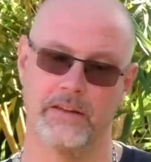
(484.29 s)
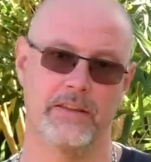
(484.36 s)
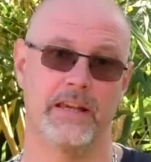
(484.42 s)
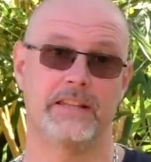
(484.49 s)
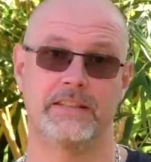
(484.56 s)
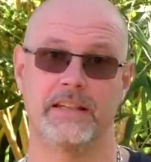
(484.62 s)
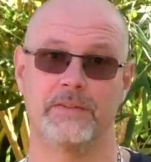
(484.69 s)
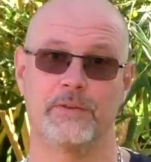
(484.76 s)

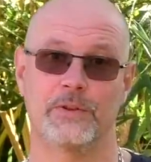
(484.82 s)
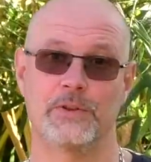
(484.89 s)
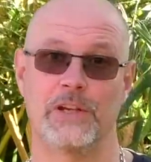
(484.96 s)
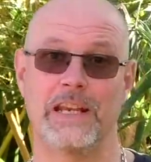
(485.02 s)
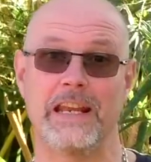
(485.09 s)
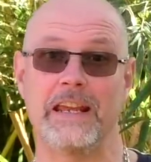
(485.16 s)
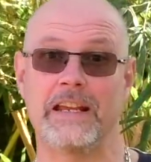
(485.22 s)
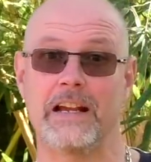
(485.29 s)
That's it for
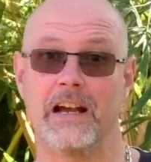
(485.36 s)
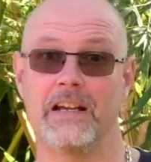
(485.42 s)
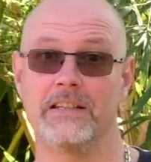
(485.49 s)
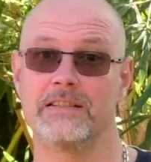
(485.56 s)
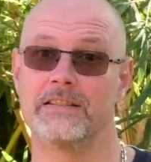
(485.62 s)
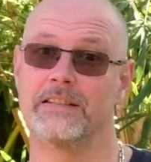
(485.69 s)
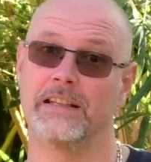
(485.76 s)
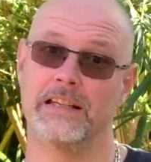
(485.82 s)
today,
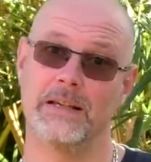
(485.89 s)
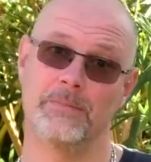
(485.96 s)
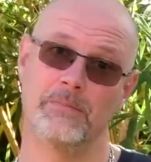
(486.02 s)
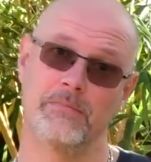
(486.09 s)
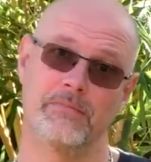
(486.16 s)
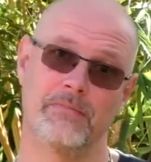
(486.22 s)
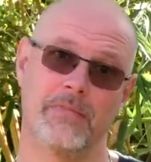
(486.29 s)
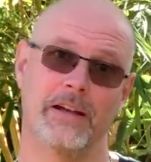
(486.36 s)
guys.
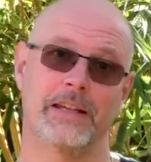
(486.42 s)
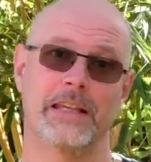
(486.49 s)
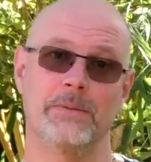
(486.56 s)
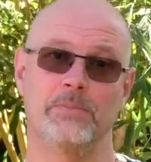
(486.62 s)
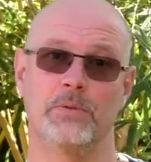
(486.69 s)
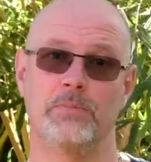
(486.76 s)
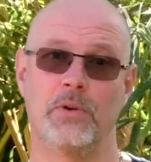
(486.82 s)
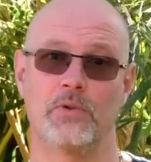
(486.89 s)
I
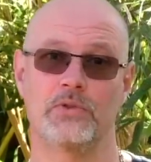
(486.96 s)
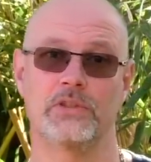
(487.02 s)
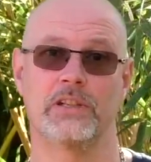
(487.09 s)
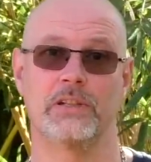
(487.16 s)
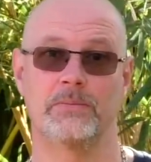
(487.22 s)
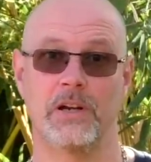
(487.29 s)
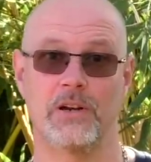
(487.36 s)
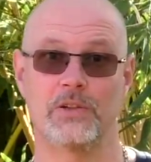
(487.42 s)
keep you
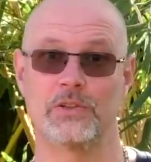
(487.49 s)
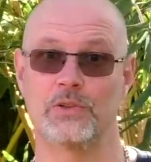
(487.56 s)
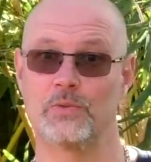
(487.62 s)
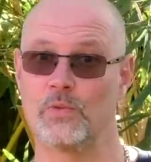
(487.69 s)
posted about